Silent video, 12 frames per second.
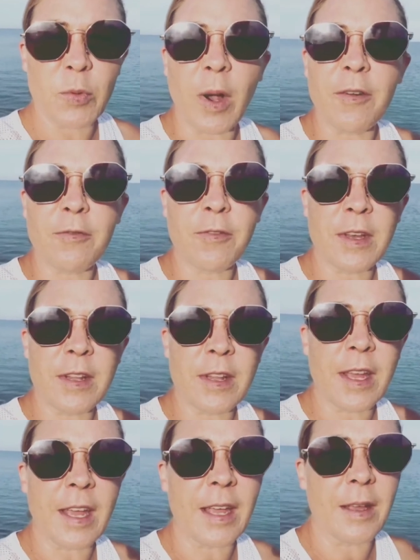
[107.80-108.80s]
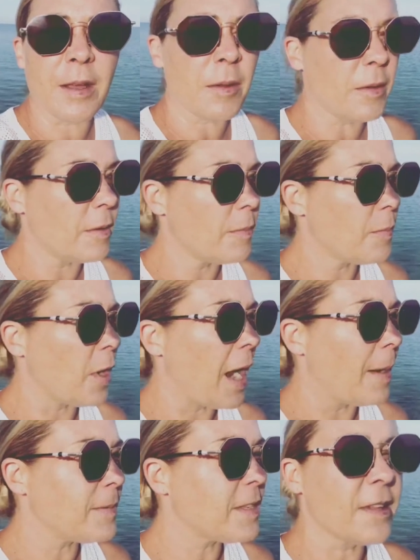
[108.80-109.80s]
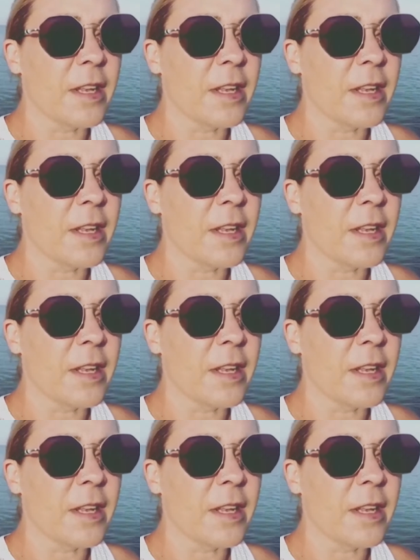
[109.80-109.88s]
who are feeling perhaps a